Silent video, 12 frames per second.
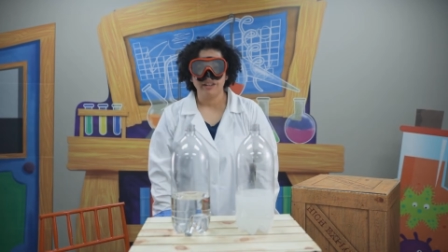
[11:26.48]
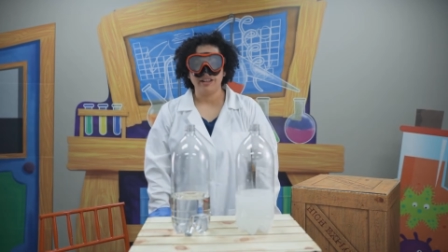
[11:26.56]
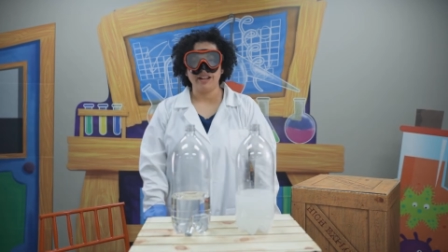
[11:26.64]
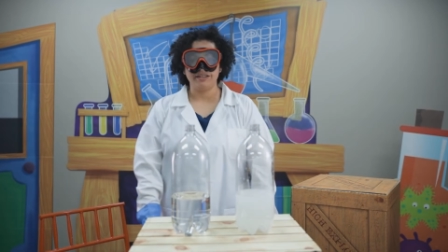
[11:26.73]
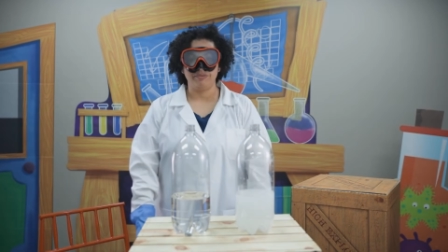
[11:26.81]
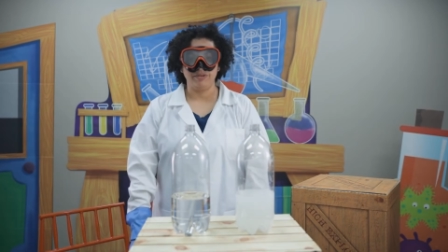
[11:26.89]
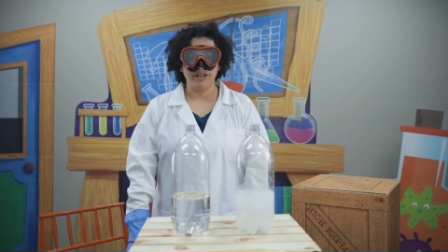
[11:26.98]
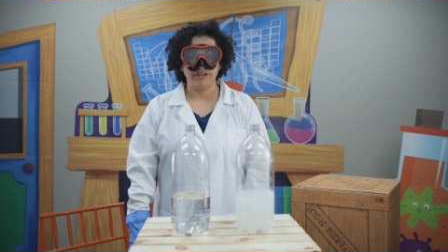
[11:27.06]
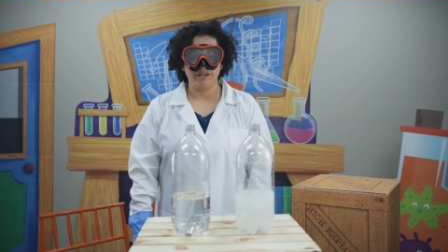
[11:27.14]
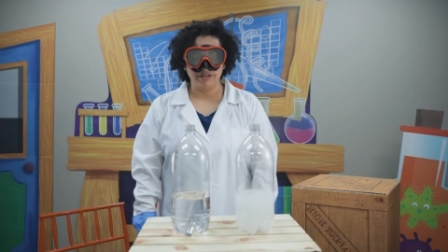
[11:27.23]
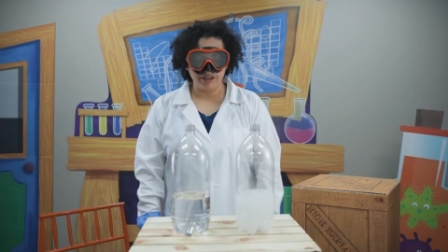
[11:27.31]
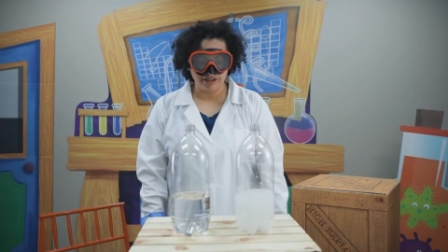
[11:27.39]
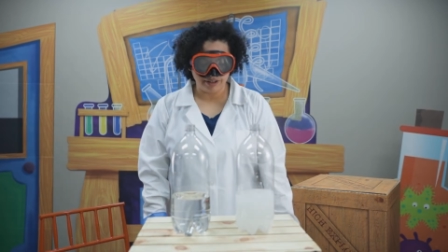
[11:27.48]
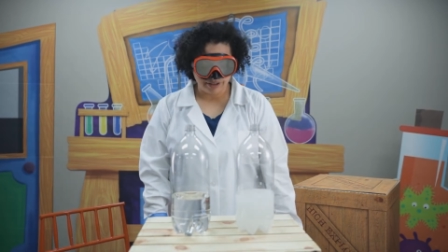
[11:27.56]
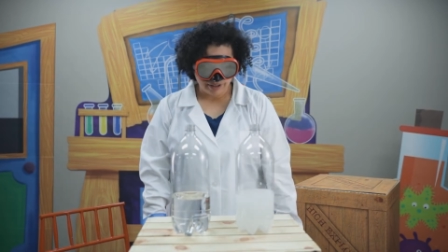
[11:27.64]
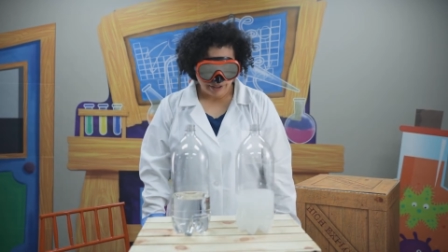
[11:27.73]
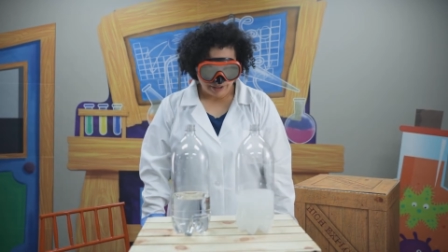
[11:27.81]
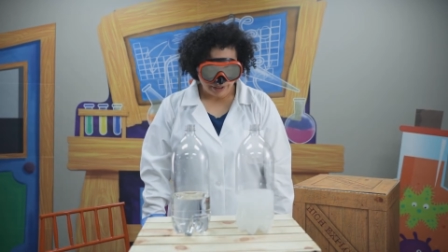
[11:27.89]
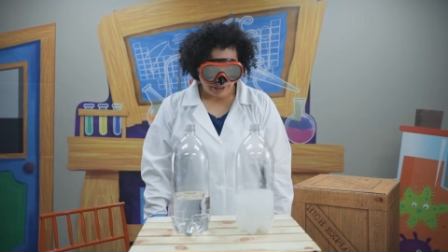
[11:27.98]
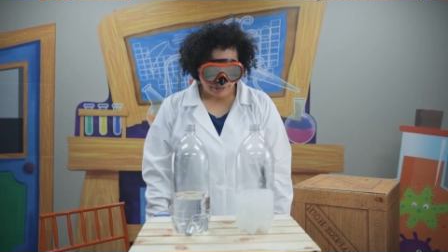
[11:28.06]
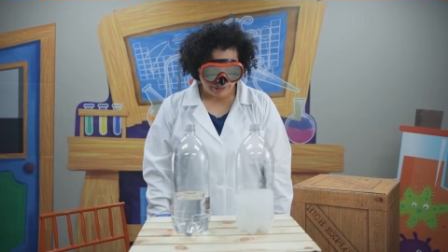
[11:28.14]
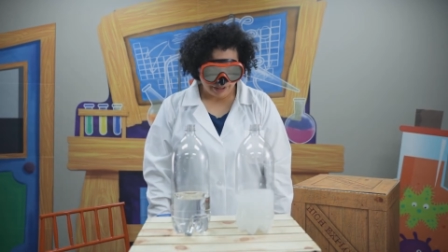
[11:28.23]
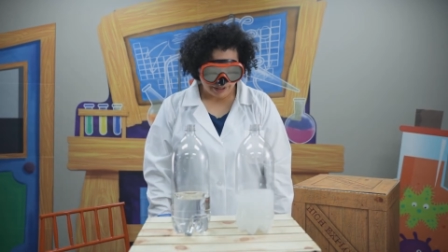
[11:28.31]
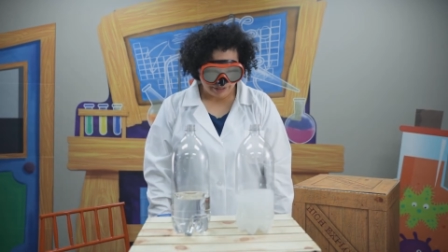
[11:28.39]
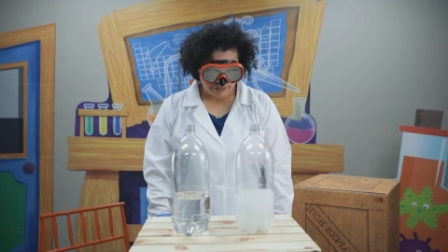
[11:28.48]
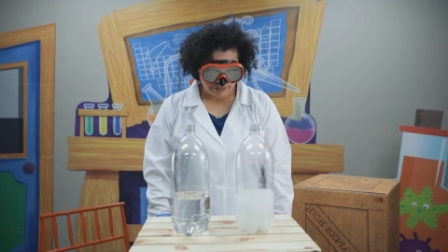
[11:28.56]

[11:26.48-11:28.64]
That's weird. That was